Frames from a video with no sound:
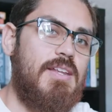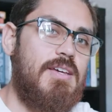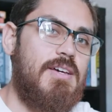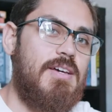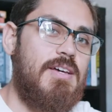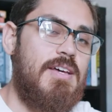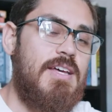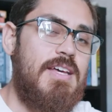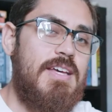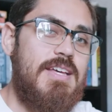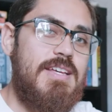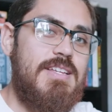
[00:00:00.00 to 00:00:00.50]

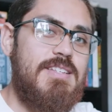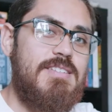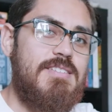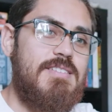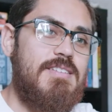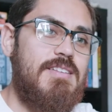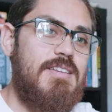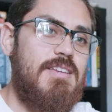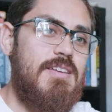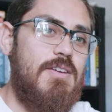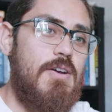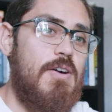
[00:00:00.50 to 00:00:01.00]
of
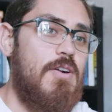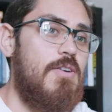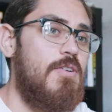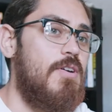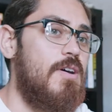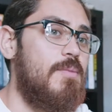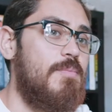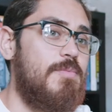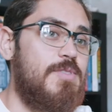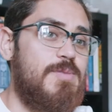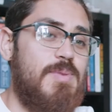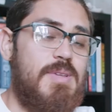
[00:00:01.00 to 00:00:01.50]
see, oh,
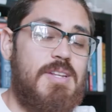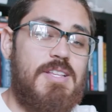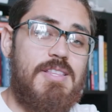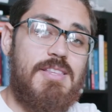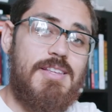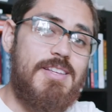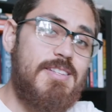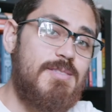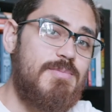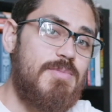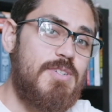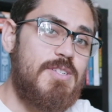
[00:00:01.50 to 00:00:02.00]
I'm spending
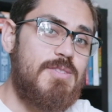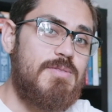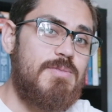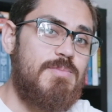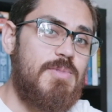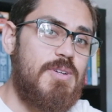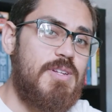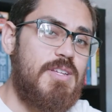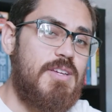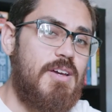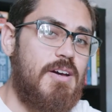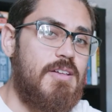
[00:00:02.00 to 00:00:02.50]
this much
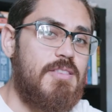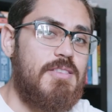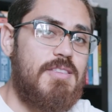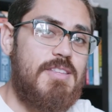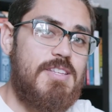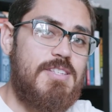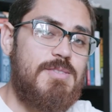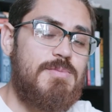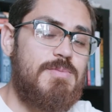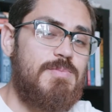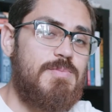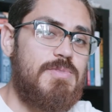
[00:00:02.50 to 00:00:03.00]
money on
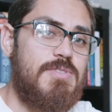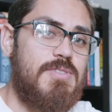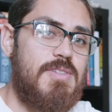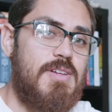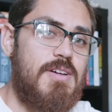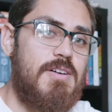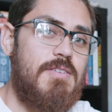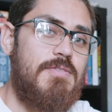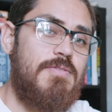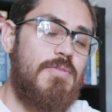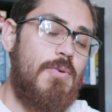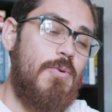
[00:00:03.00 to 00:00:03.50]
this
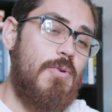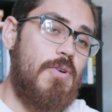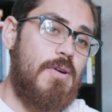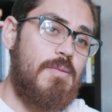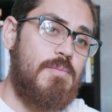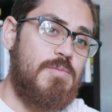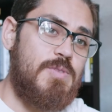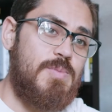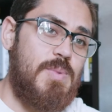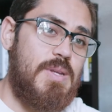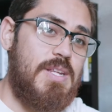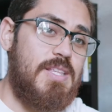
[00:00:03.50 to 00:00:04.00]
stuff, or
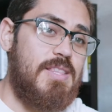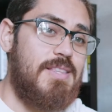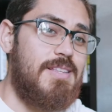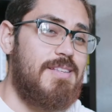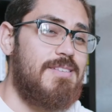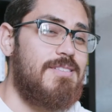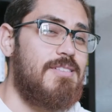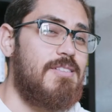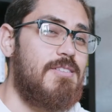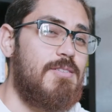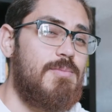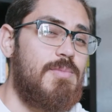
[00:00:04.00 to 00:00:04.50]
I'm spending
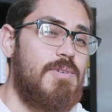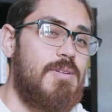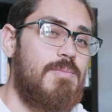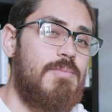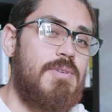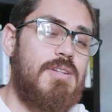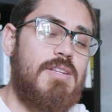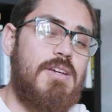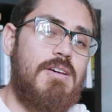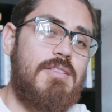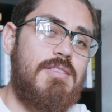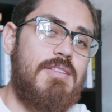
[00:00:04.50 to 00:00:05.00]
this little bit of
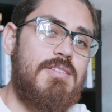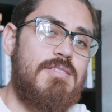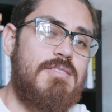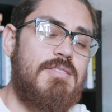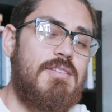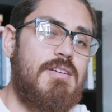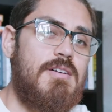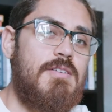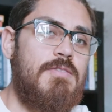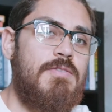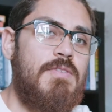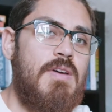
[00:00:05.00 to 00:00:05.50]
money on this
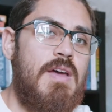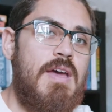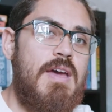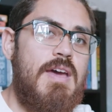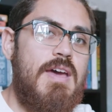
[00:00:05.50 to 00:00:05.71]
stuff.